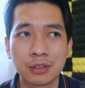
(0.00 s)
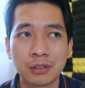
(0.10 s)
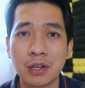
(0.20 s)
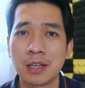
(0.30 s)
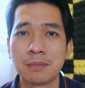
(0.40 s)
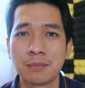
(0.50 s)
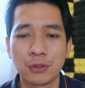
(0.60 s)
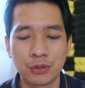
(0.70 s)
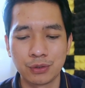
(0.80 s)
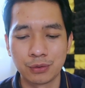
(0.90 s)

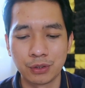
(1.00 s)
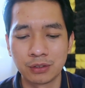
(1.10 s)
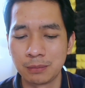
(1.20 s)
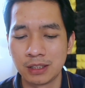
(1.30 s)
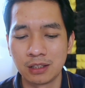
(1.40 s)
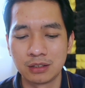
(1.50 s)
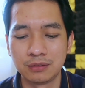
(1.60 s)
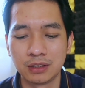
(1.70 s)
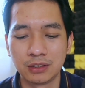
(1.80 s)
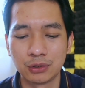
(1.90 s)
crimes or criminal
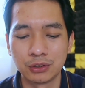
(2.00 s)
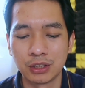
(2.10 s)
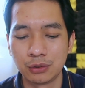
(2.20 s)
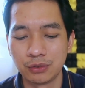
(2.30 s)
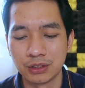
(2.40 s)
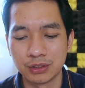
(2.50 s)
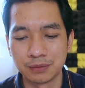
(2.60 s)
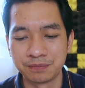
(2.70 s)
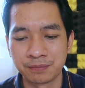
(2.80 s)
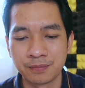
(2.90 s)
activities or
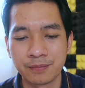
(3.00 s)
terrorism,